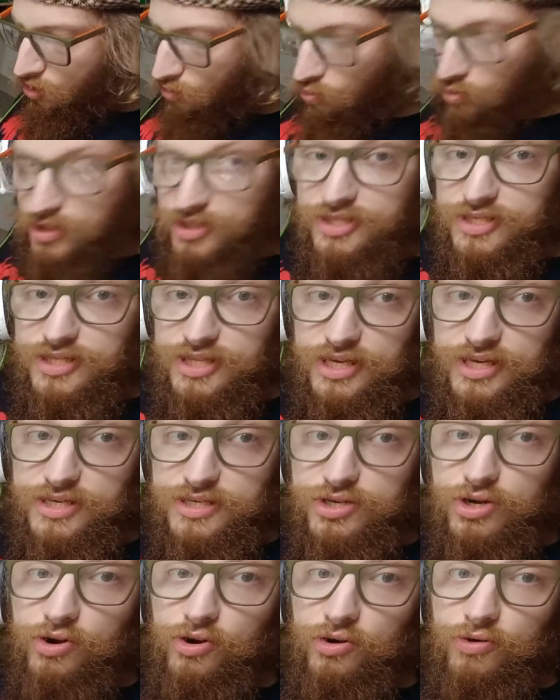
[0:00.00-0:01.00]
once these
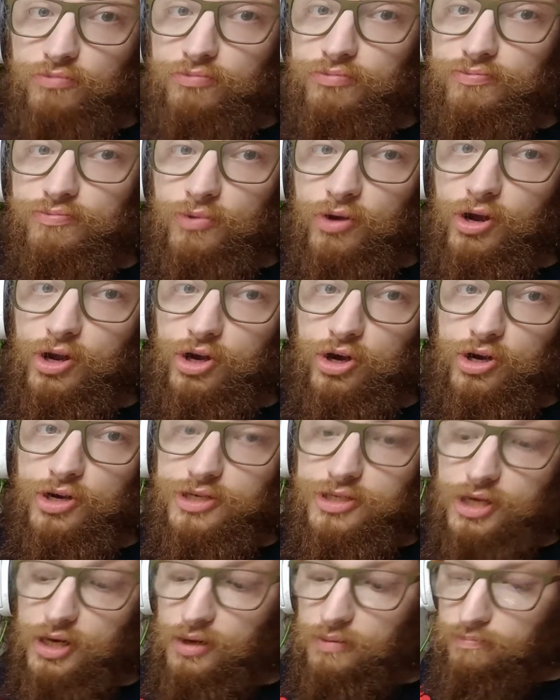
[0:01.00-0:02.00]
are cooked
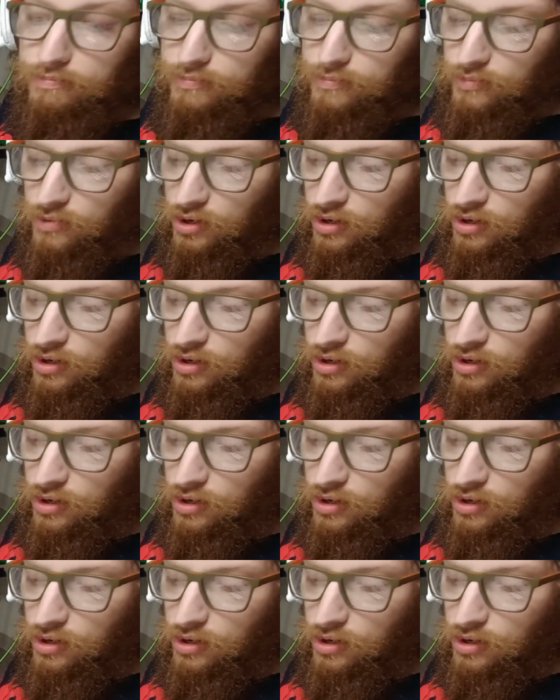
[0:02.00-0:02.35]
up,